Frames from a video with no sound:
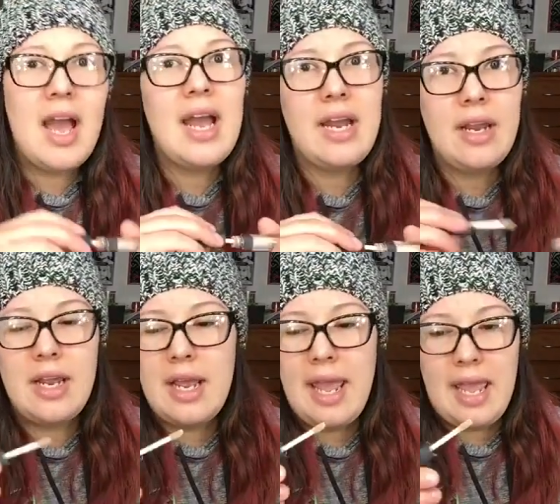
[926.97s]
I
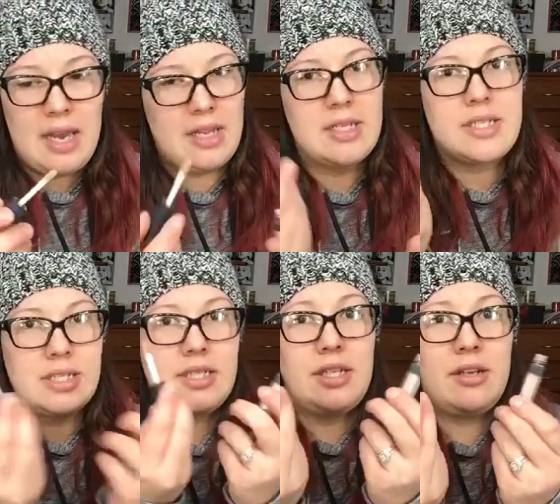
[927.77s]
hated this
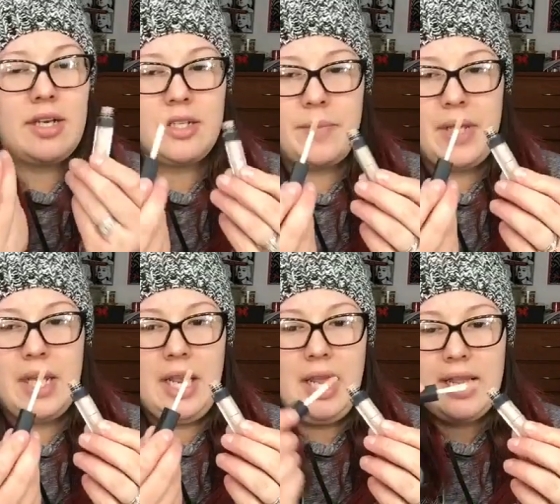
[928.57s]
concealer at the
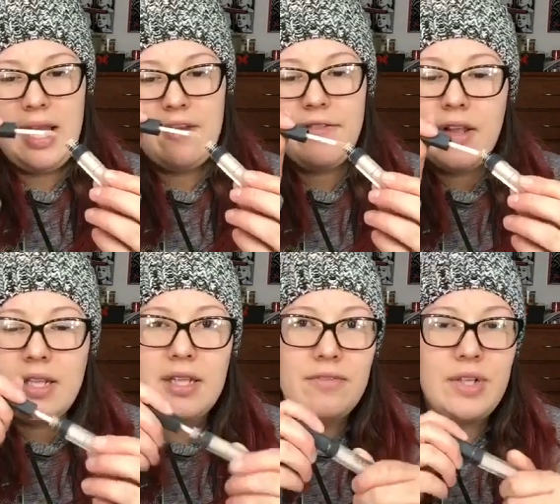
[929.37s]
beginning, and then I
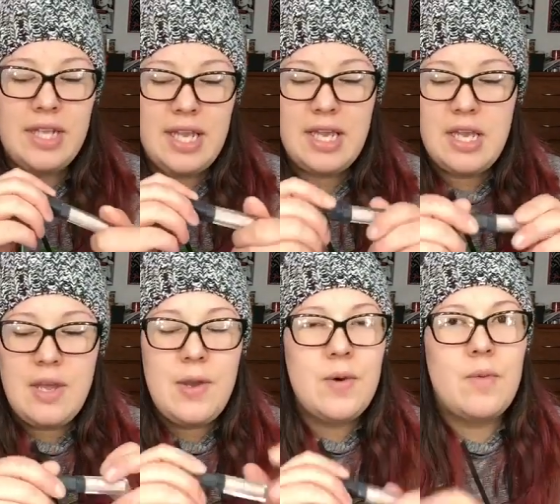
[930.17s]
fell in love with it
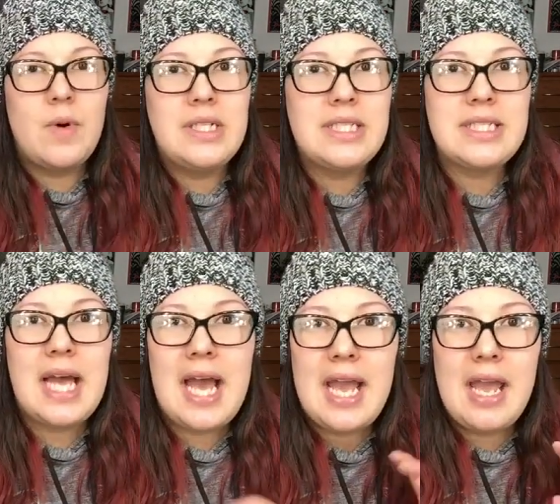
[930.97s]
once
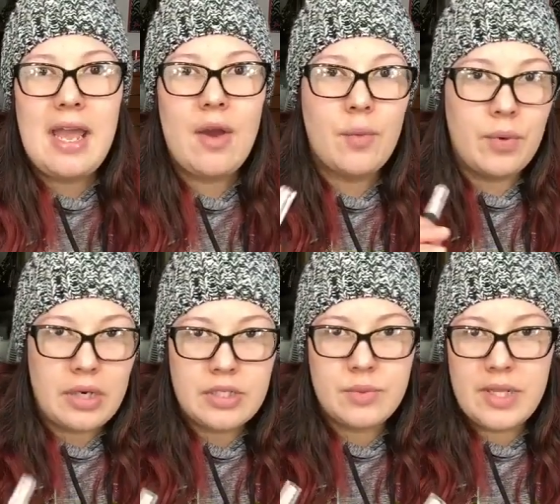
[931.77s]
I
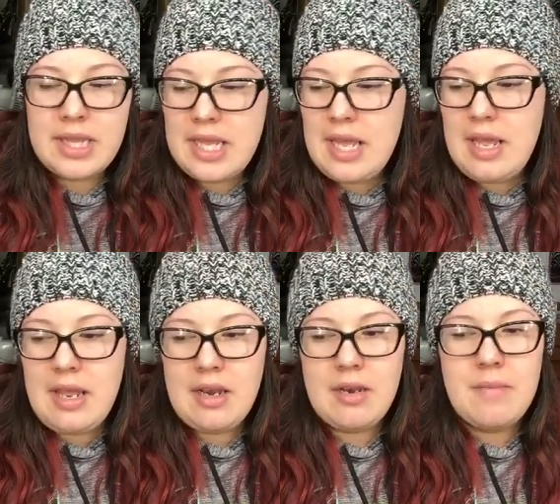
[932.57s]
worked with it
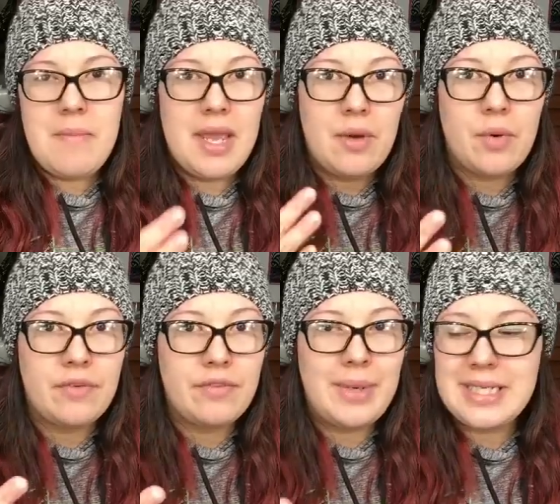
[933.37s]
and made it
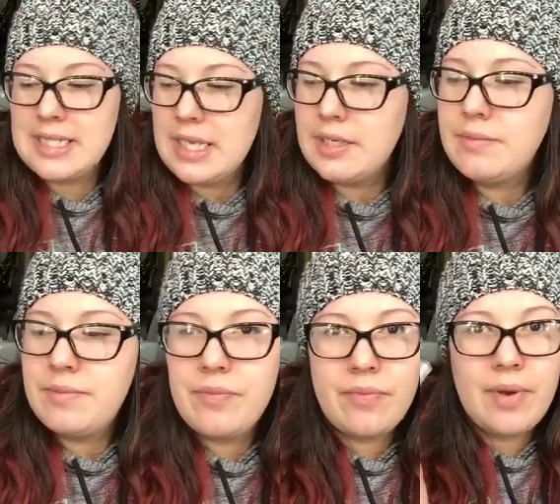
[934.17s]
work for my skin.
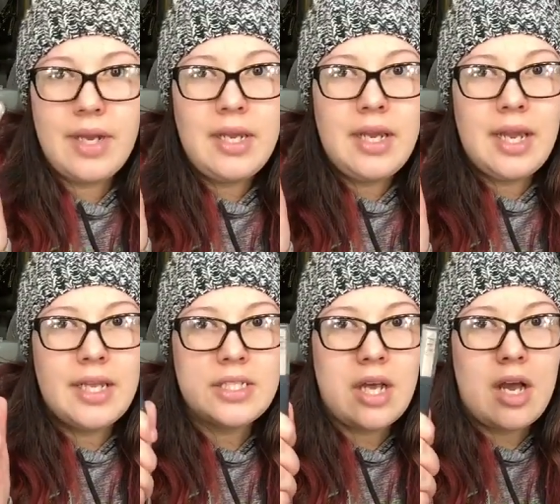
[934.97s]

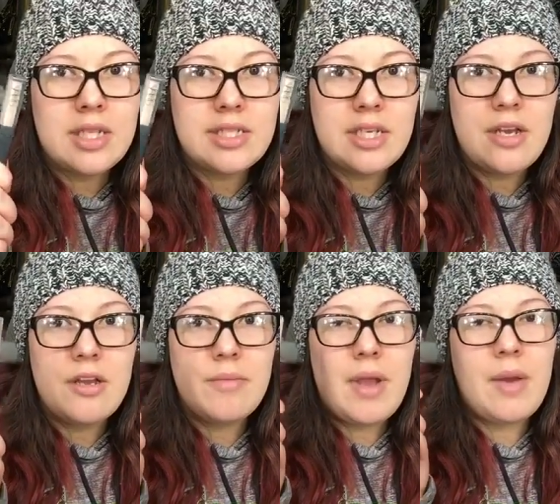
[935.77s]
It's
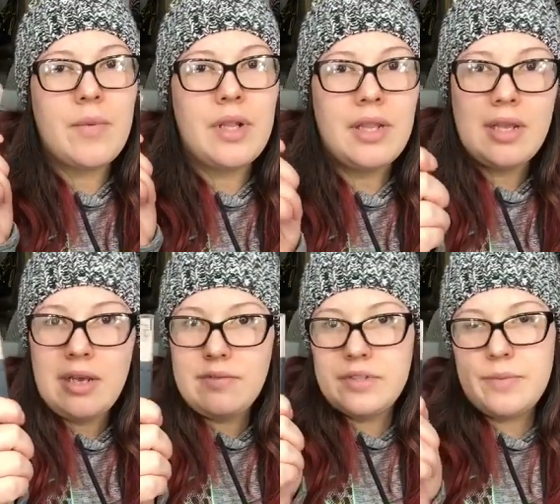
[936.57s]
awesome. I would
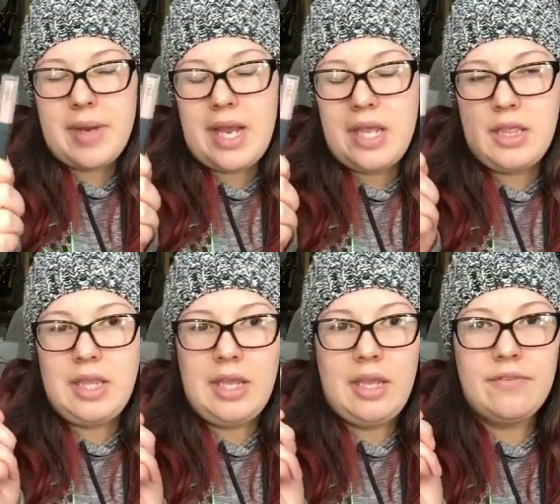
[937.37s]
love to buy
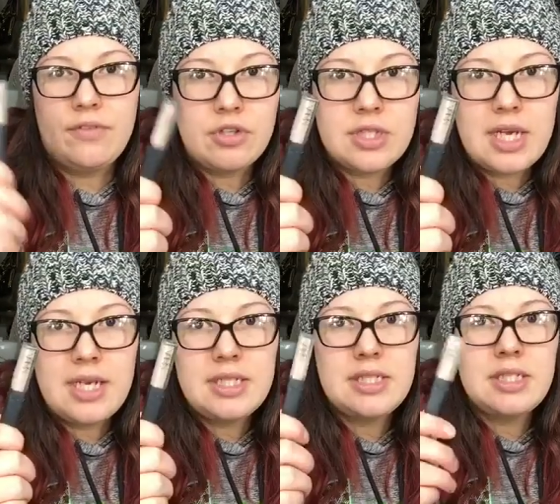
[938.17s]
the full
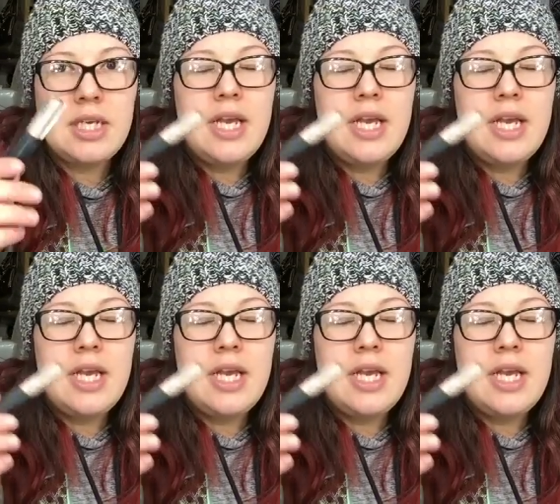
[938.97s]
size.